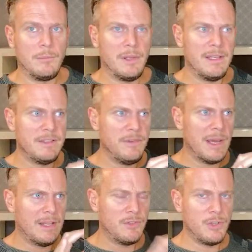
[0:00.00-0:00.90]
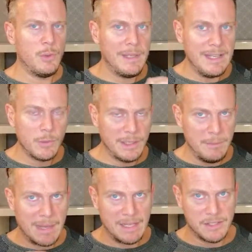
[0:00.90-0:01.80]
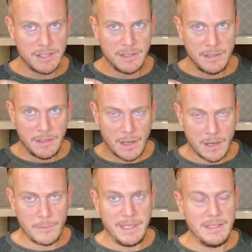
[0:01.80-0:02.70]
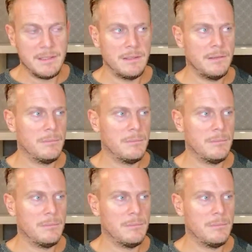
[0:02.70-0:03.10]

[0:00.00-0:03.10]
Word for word: is if you had two equally matched armies,